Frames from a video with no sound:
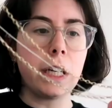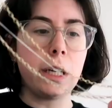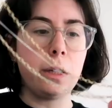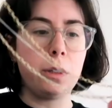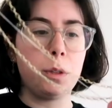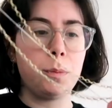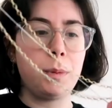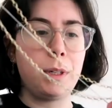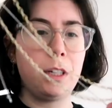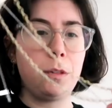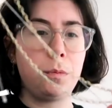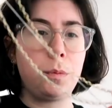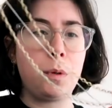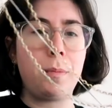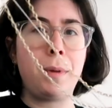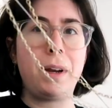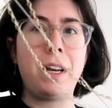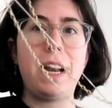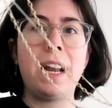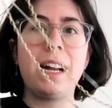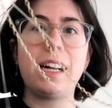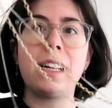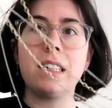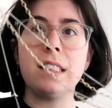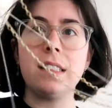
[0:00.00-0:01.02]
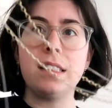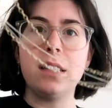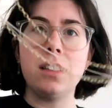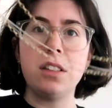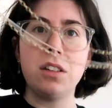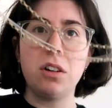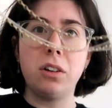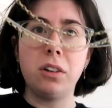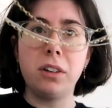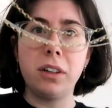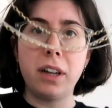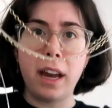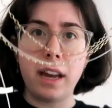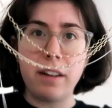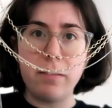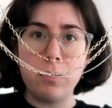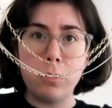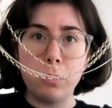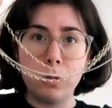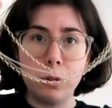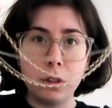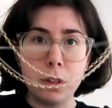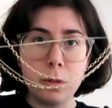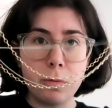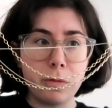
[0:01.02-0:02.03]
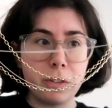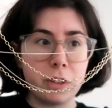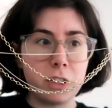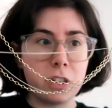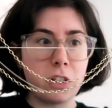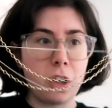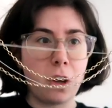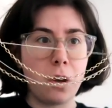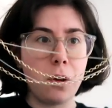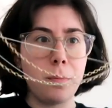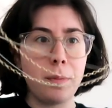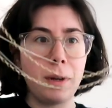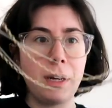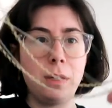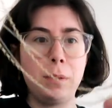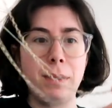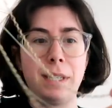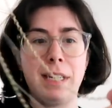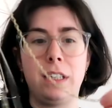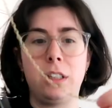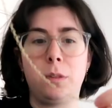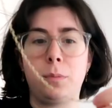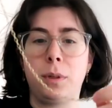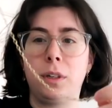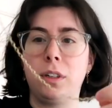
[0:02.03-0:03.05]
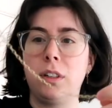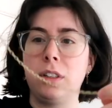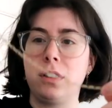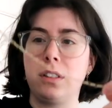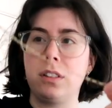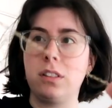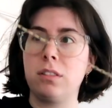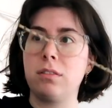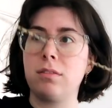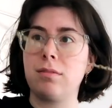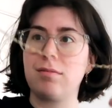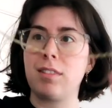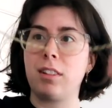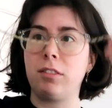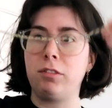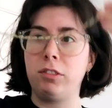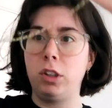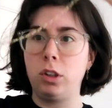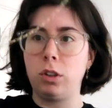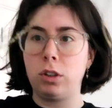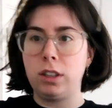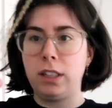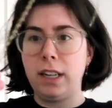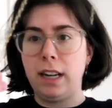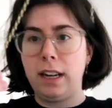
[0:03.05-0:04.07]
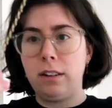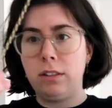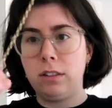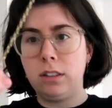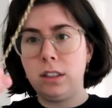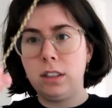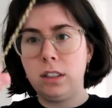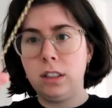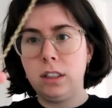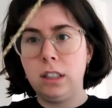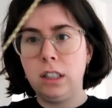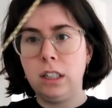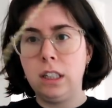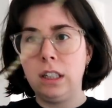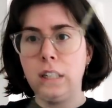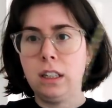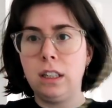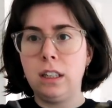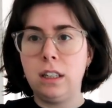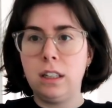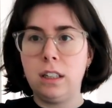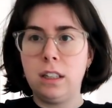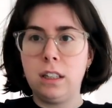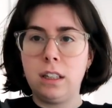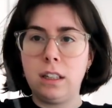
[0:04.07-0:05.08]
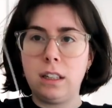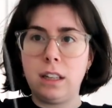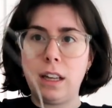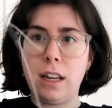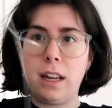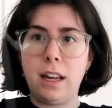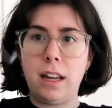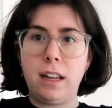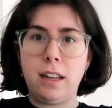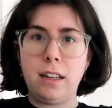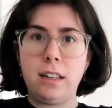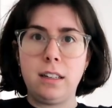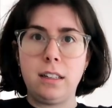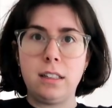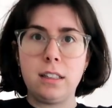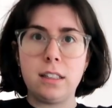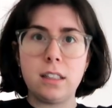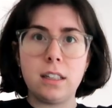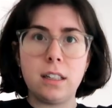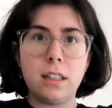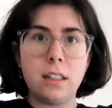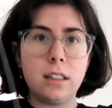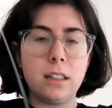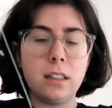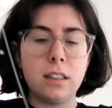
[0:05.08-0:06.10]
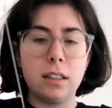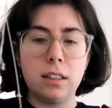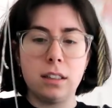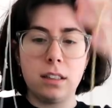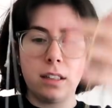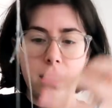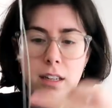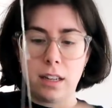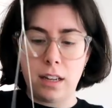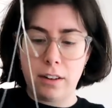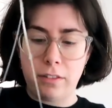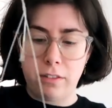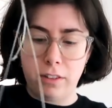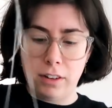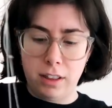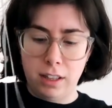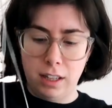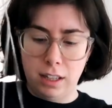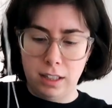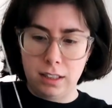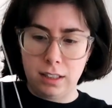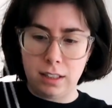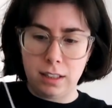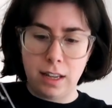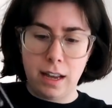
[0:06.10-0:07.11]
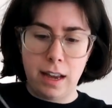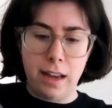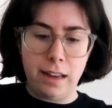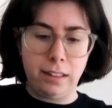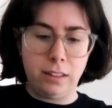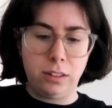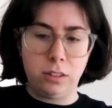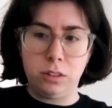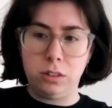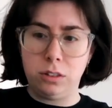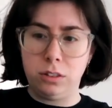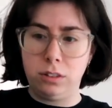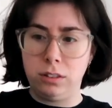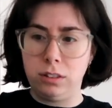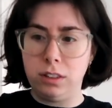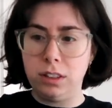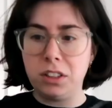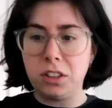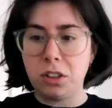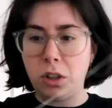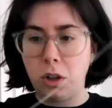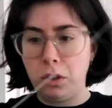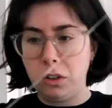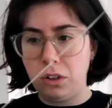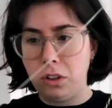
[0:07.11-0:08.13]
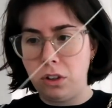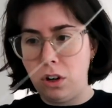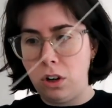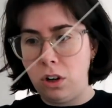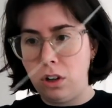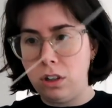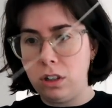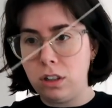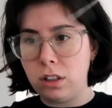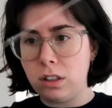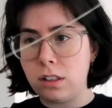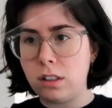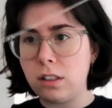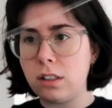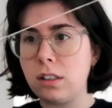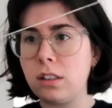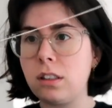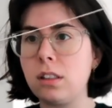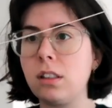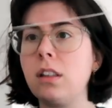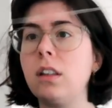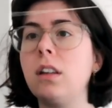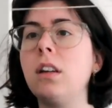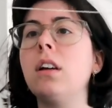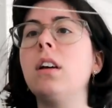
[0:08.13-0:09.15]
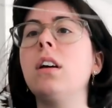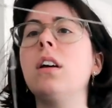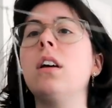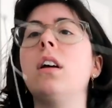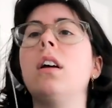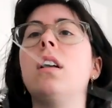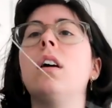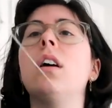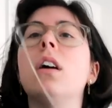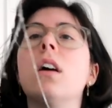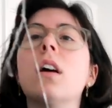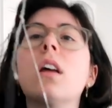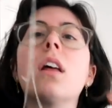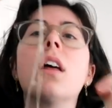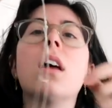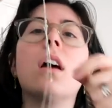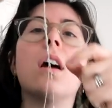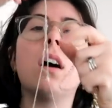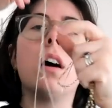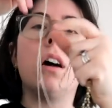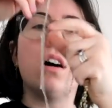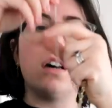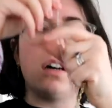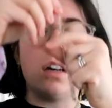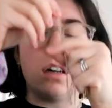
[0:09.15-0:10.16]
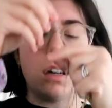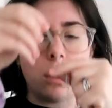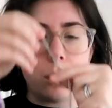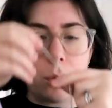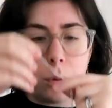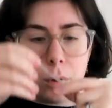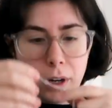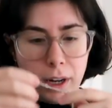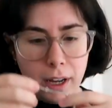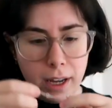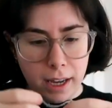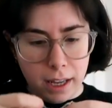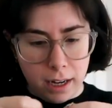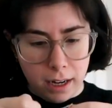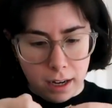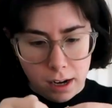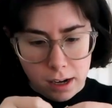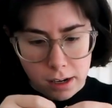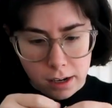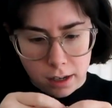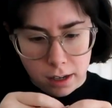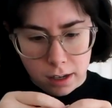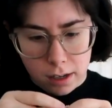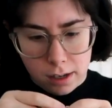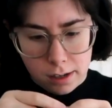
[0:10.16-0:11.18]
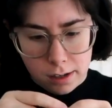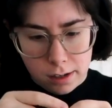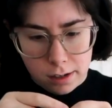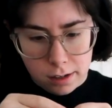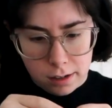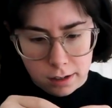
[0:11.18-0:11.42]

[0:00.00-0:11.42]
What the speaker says: I was about to put my necklaces on. I haven't worn them for so many weeks because of lockdown. And everything is tangled, it's got knots. Oh, what a headache.